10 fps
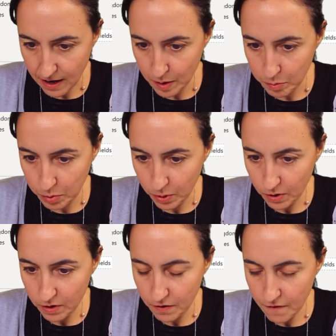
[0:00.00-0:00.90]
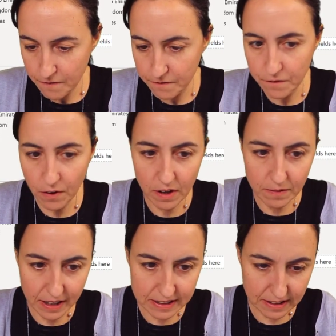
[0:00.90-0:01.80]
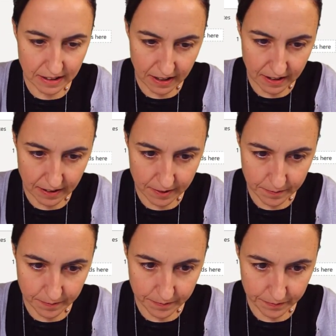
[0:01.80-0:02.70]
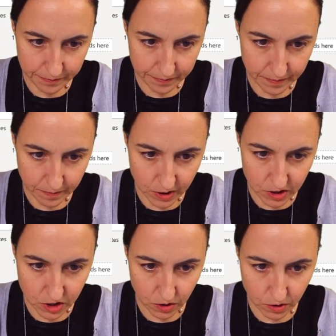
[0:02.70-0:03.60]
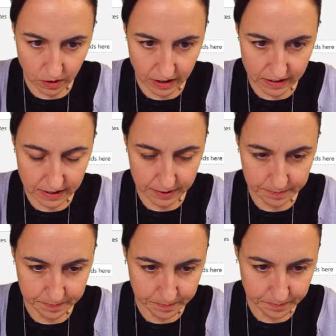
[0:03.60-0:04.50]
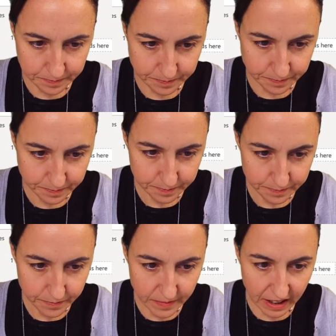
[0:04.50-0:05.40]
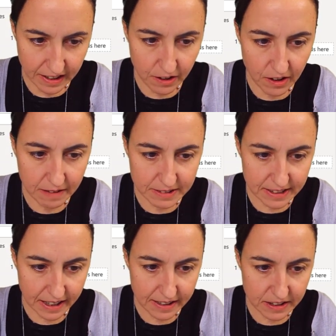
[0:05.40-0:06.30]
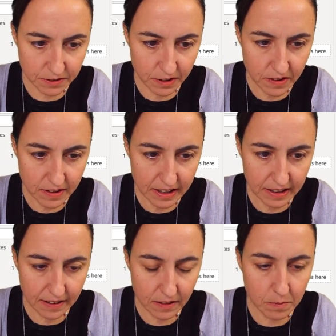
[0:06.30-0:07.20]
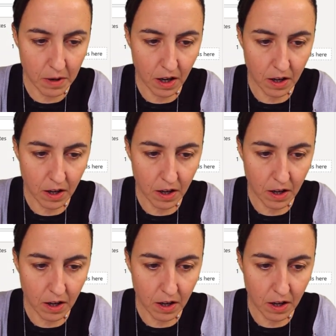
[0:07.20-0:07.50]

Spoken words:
I put fully vaccinated. I'm going to show you this. Here you have the dates for the United Kingdom.